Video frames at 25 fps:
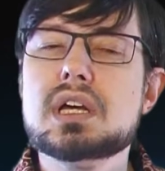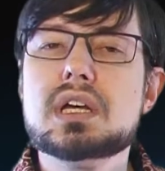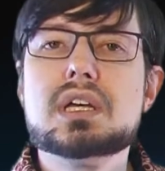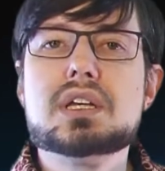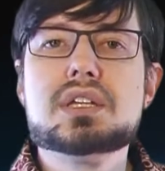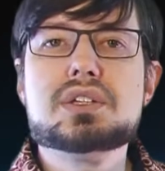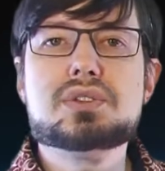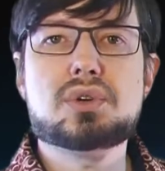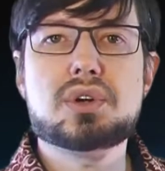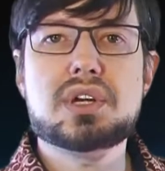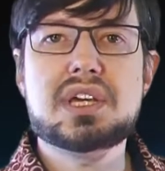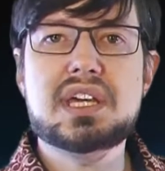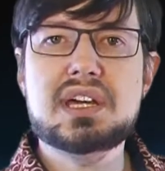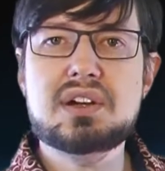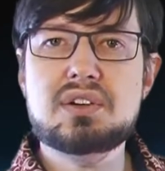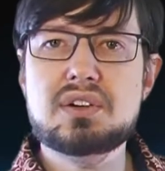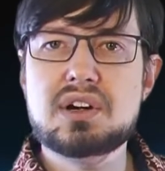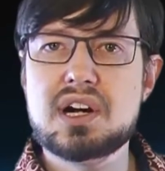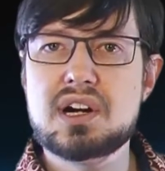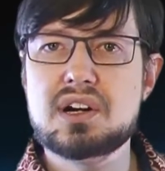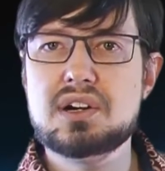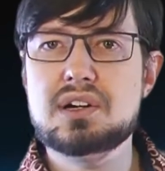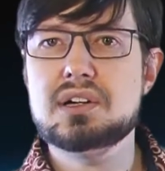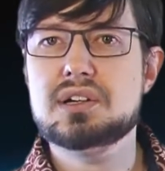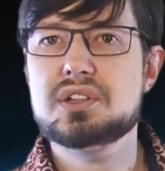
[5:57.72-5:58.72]
So, here
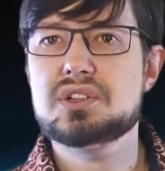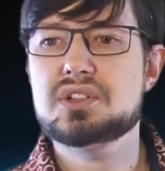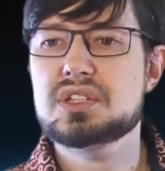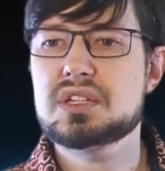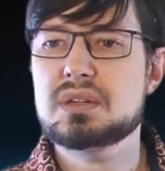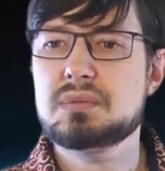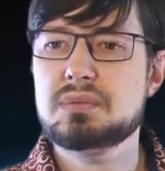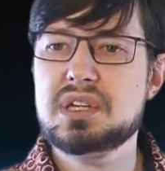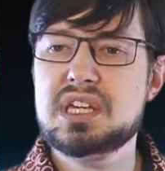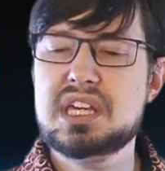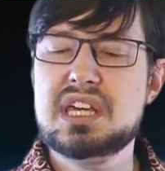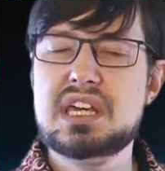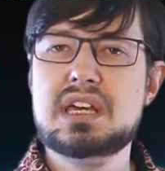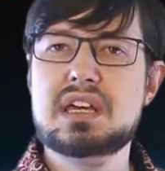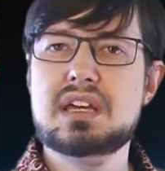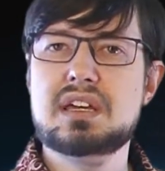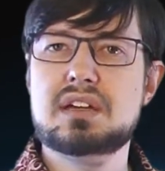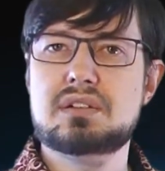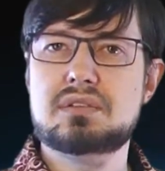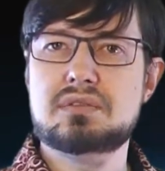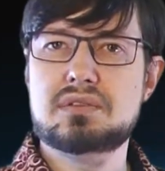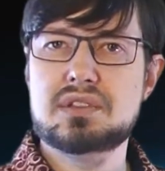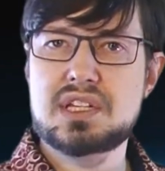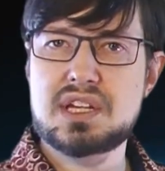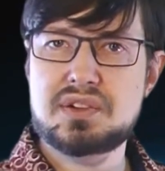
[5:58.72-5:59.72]
are some key
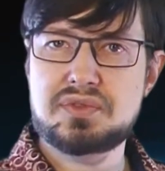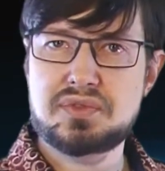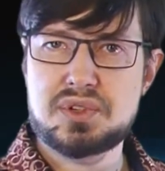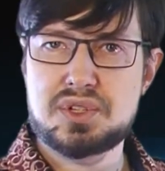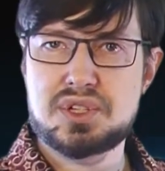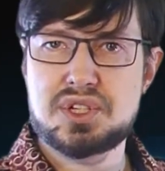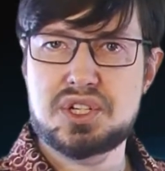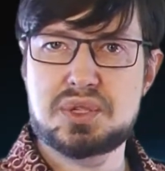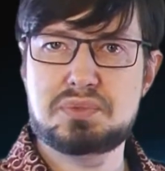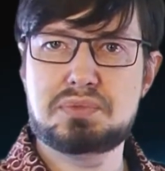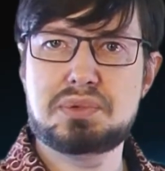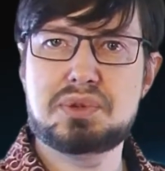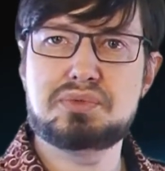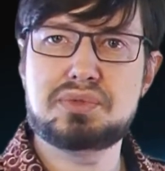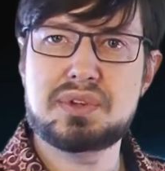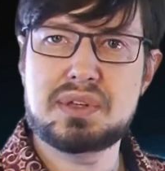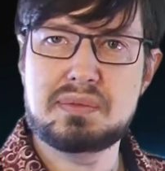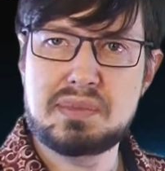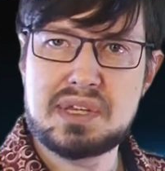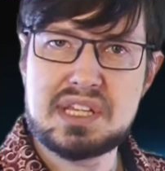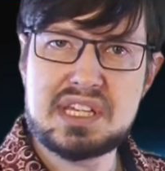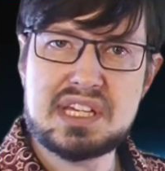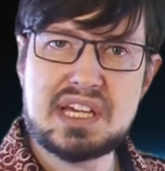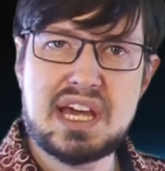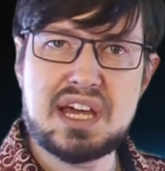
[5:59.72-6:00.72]
differences between
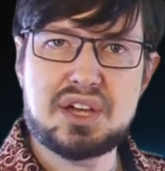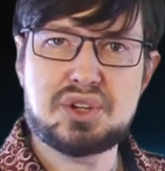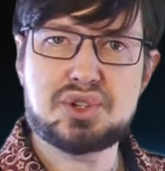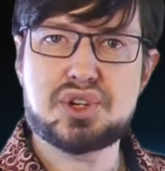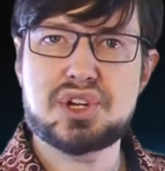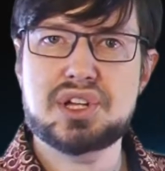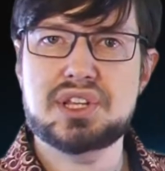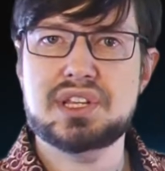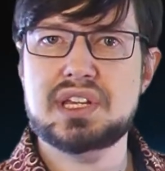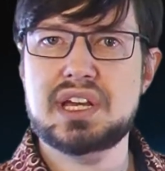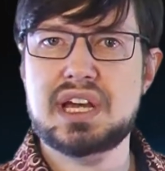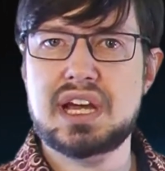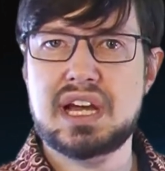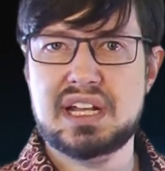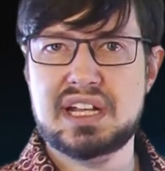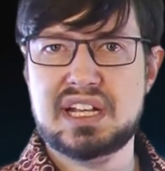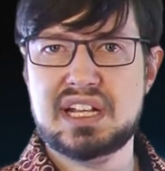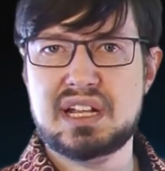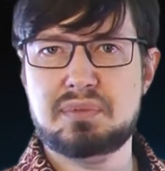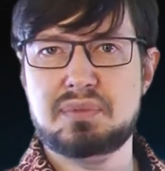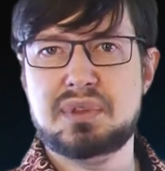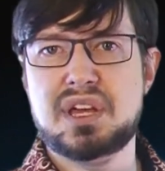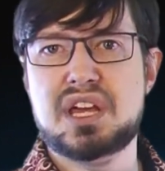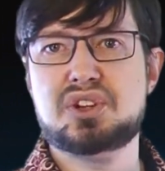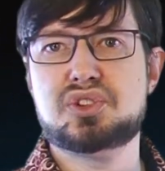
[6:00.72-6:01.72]
mitigation and
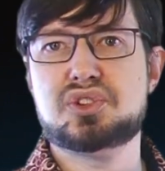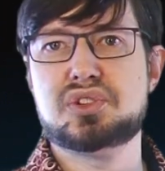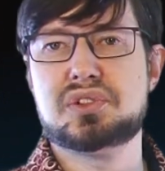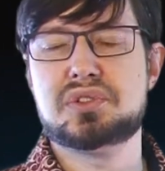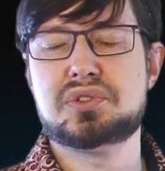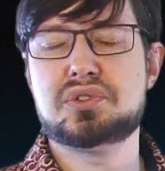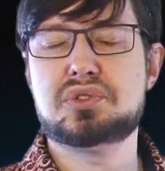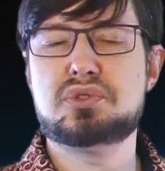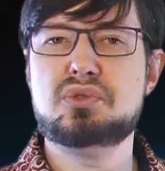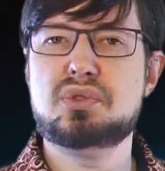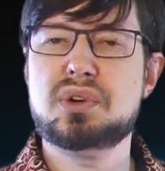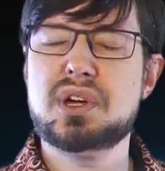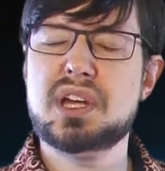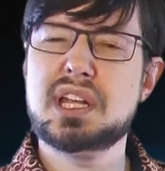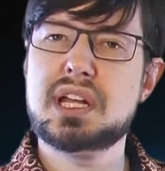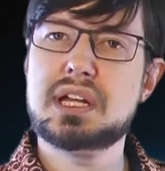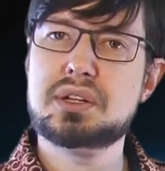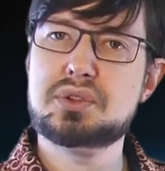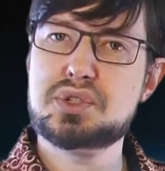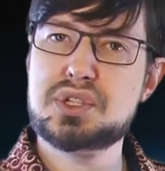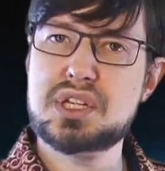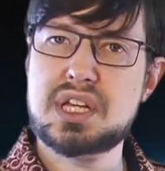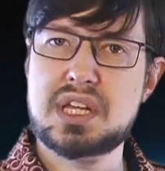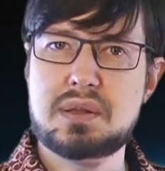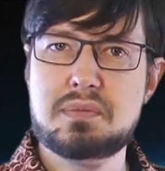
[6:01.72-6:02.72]
adaptation so you can
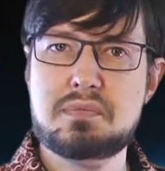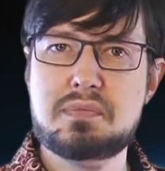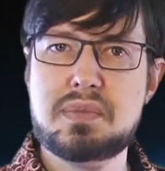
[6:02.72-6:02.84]
understand it